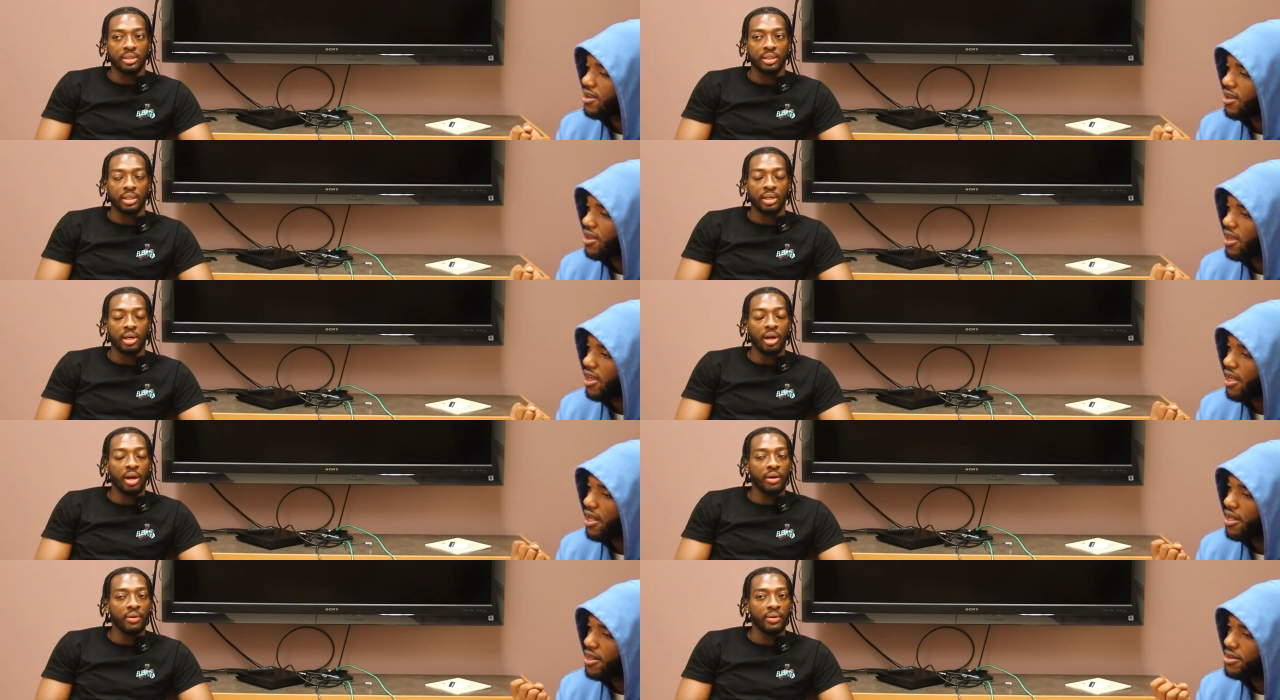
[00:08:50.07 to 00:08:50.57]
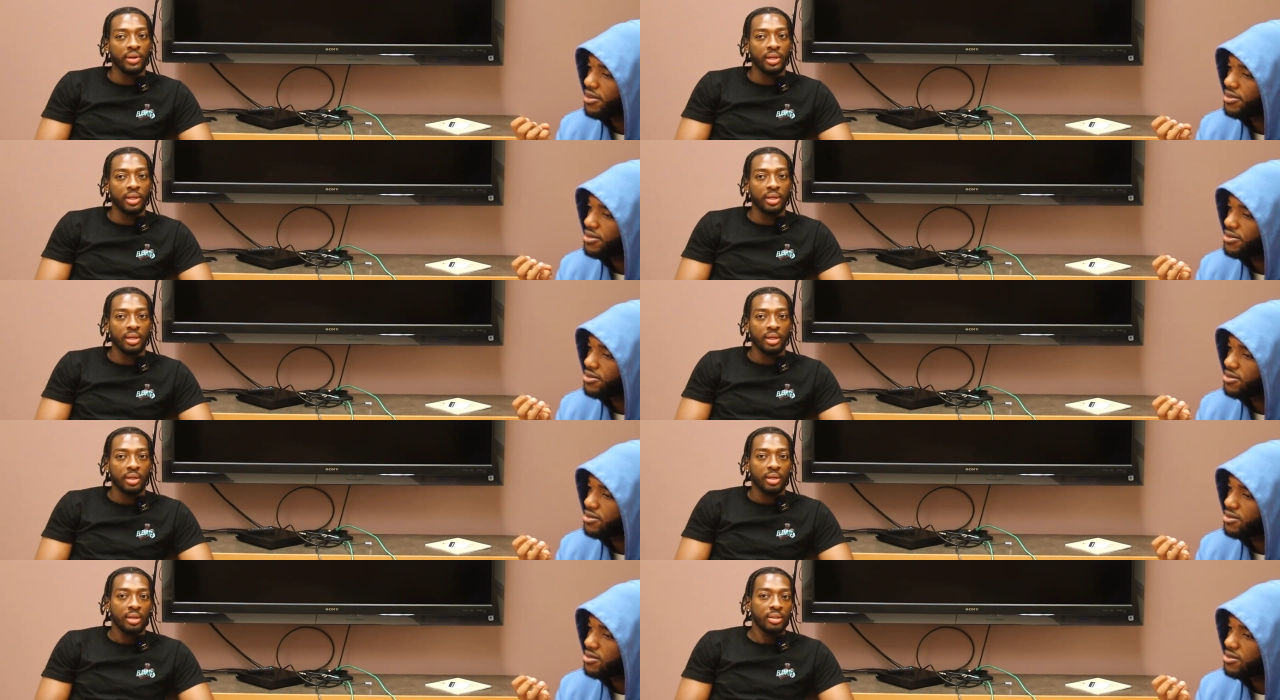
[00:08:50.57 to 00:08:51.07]

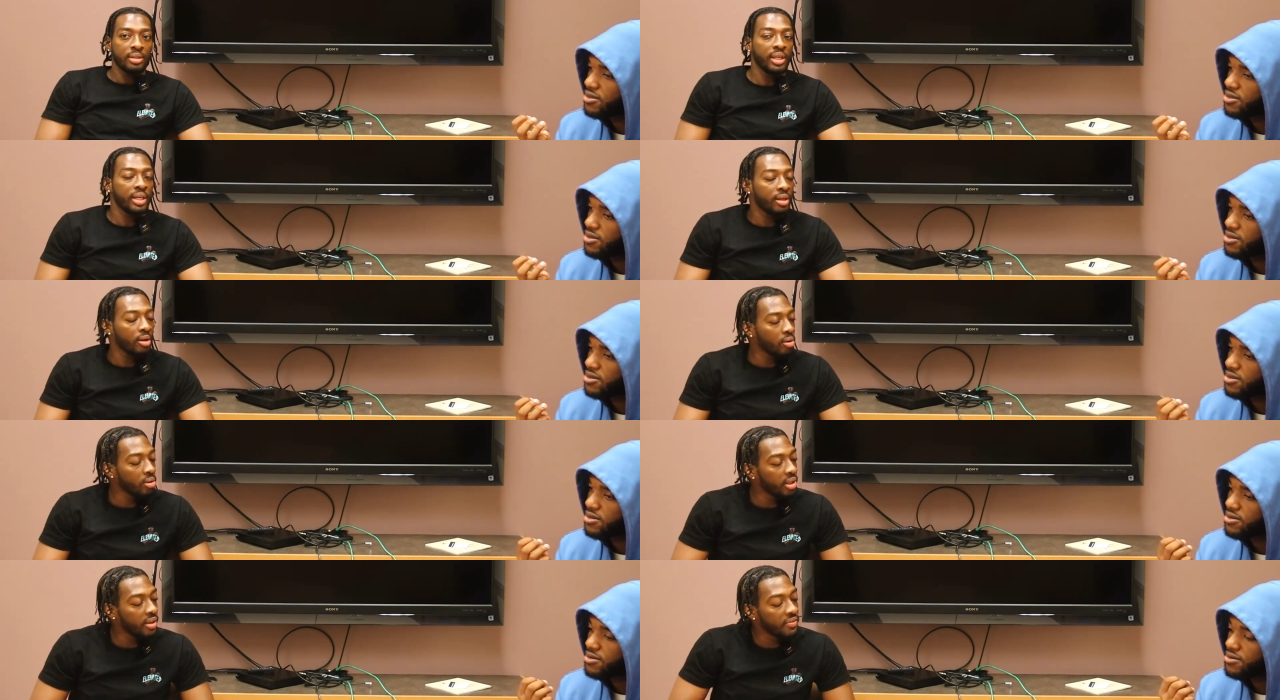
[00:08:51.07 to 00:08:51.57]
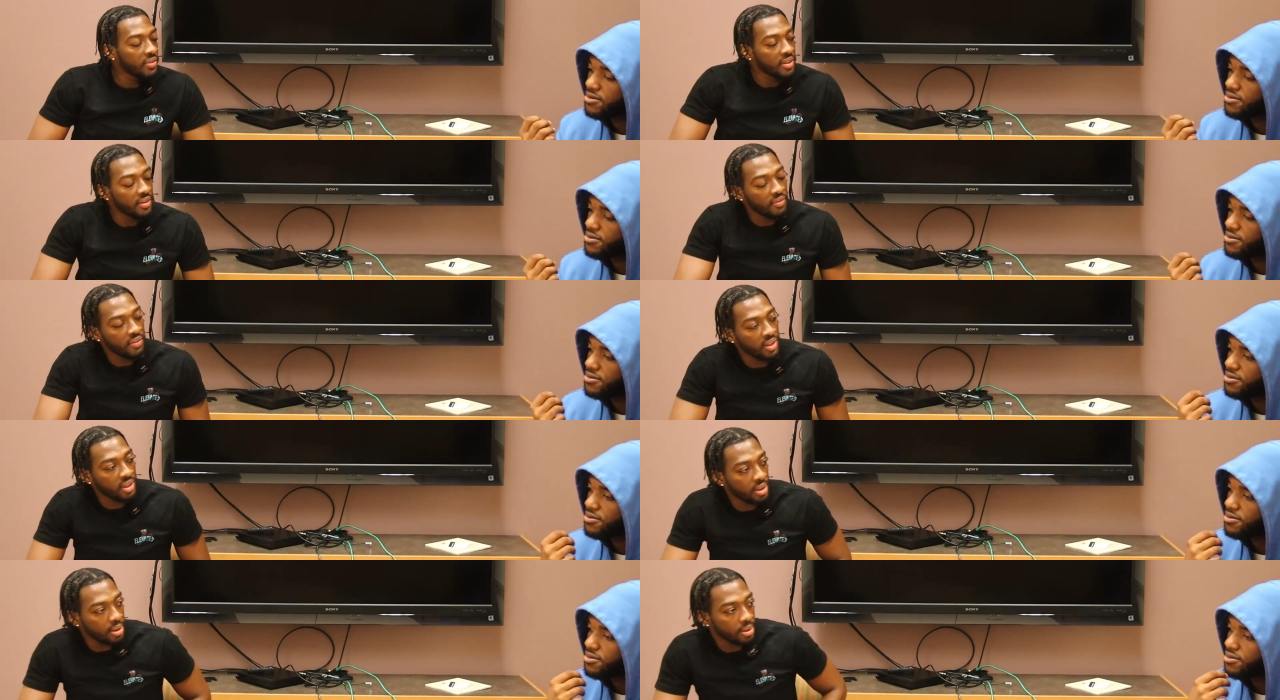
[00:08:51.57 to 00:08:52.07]
Speaker 1: Sha'Carri, they don't live in the
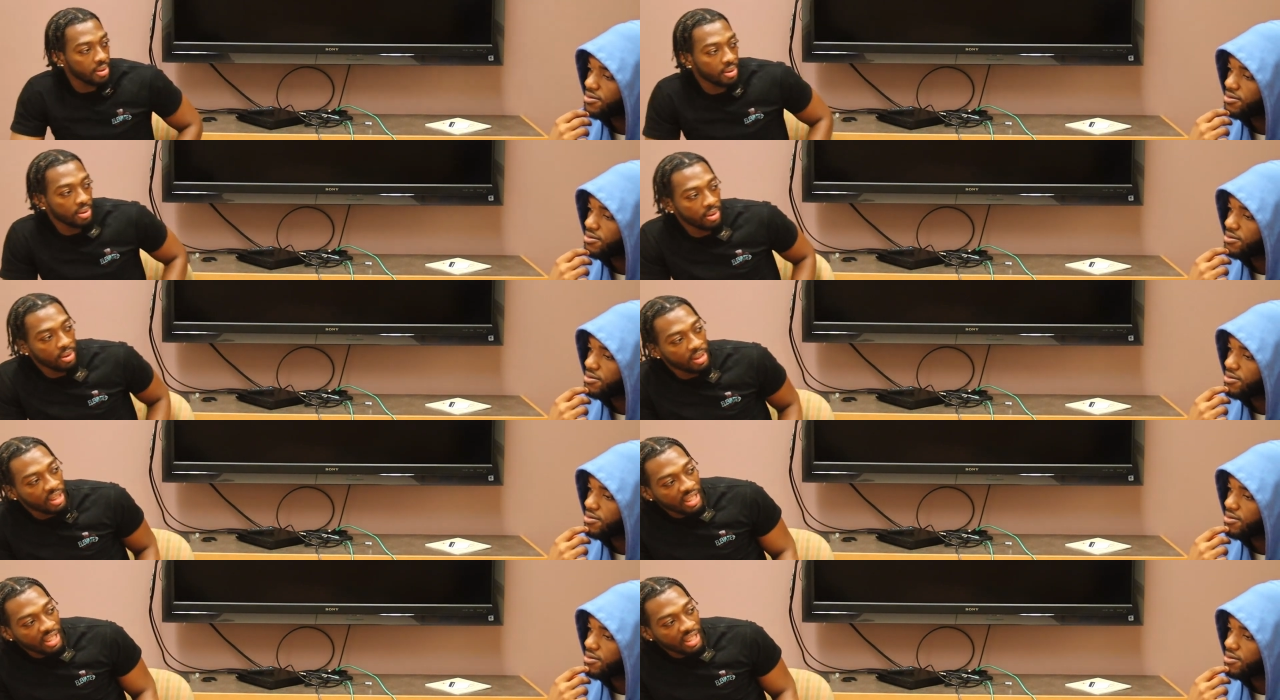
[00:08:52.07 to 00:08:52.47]
village